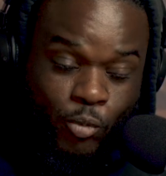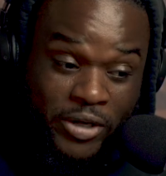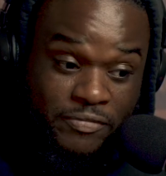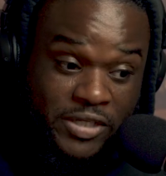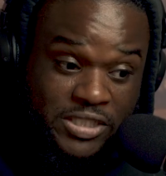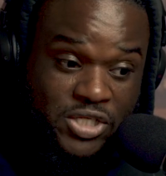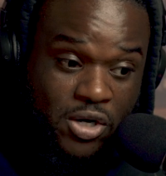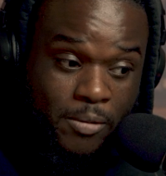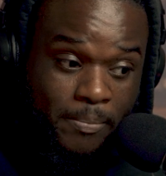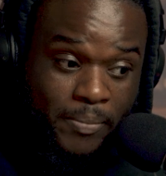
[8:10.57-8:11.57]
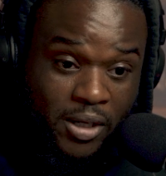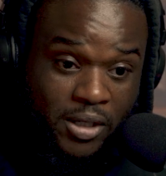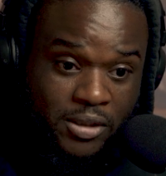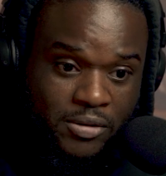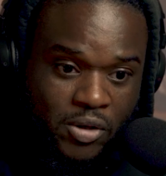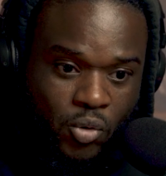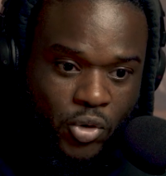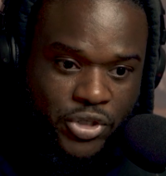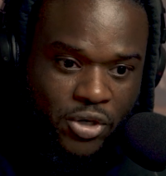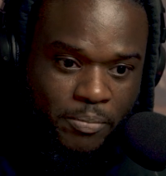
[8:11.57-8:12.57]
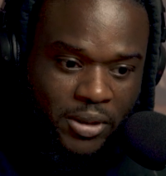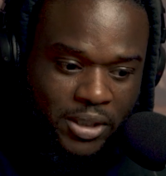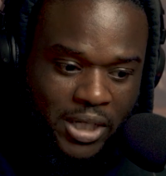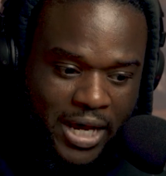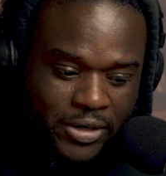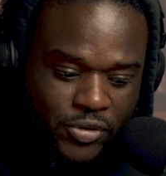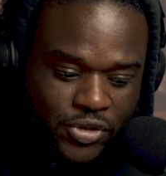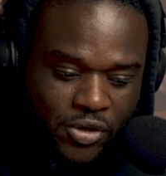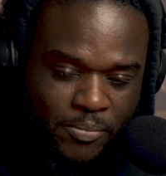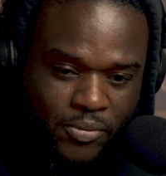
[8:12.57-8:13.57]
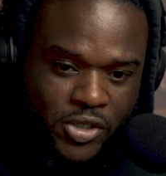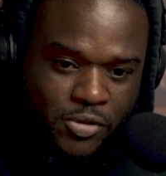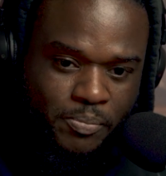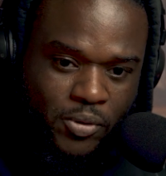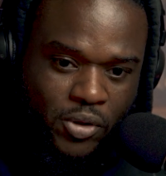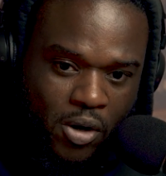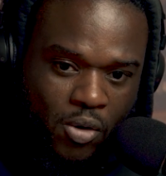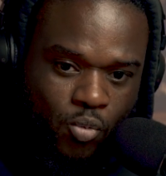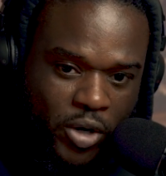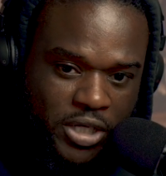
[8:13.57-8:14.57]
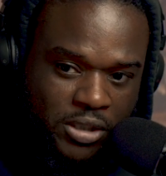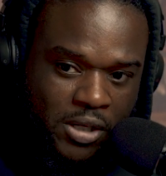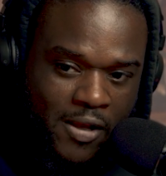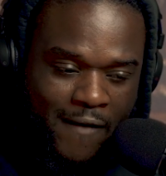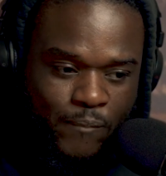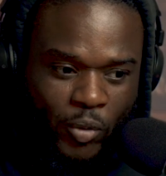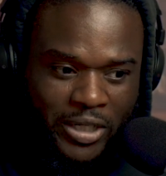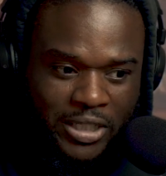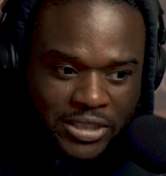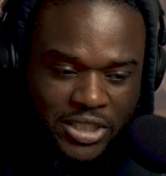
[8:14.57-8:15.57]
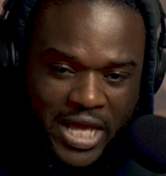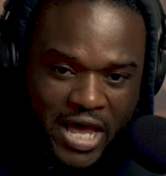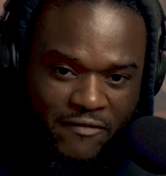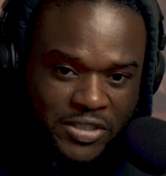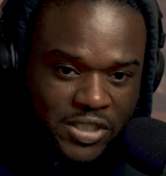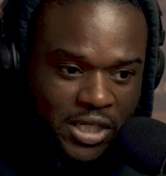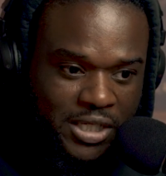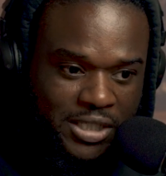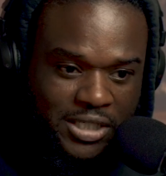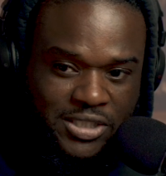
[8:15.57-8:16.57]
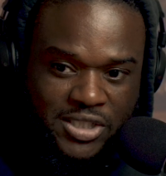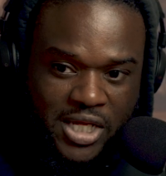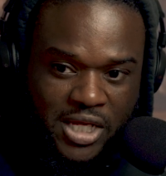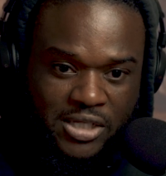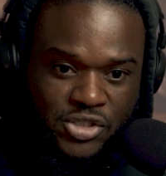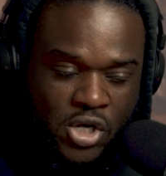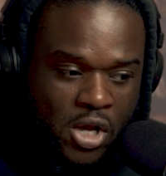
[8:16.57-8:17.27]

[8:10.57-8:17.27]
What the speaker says: does your blood or your bloodline or your breed put on weight? When does it have its linky stage?